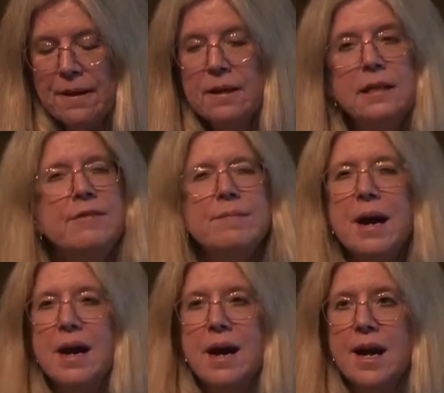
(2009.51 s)
live in my
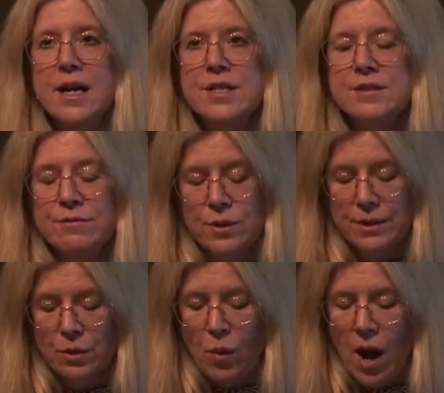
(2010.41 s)
eyes for a
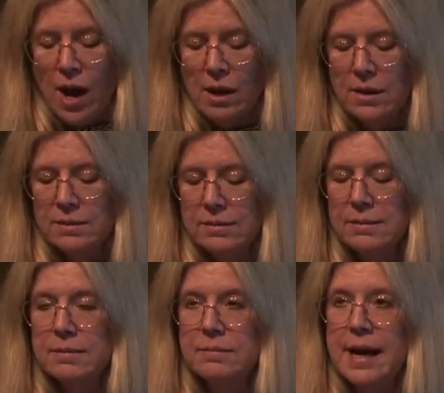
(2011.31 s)
little while,
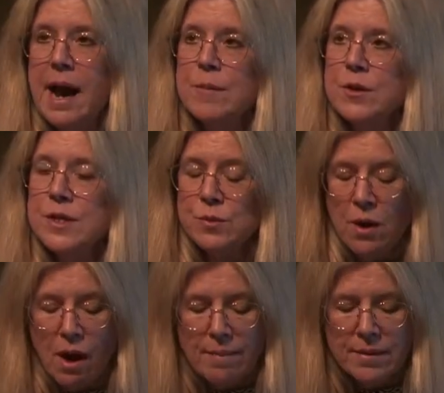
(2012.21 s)
my amorous
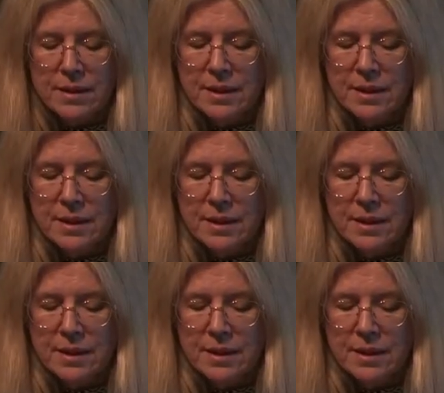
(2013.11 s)
Ram,